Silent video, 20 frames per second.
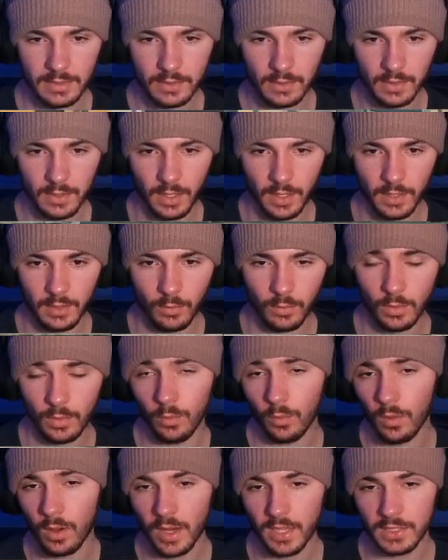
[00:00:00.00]
so you kind of want
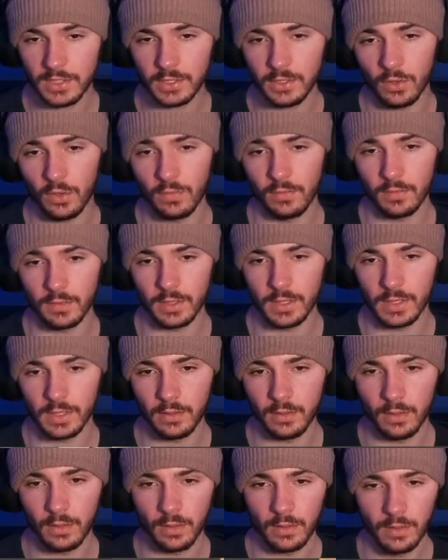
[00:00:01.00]
to watch over
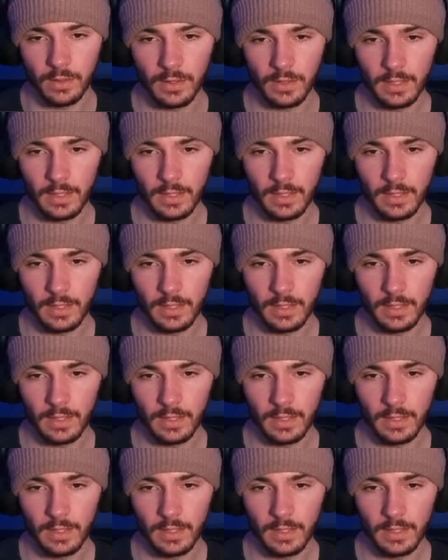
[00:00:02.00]
here